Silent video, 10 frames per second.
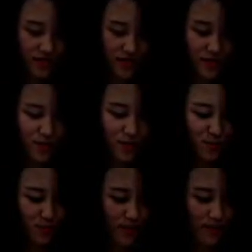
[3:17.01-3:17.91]
So,
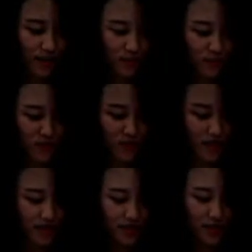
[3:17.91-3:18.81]
men have to
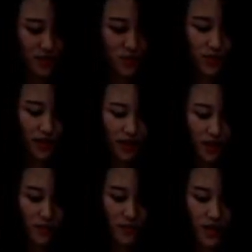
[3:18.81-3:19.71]
check some
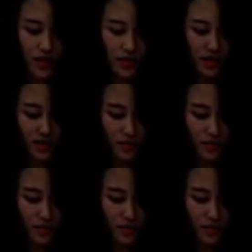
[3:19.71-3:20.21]
train first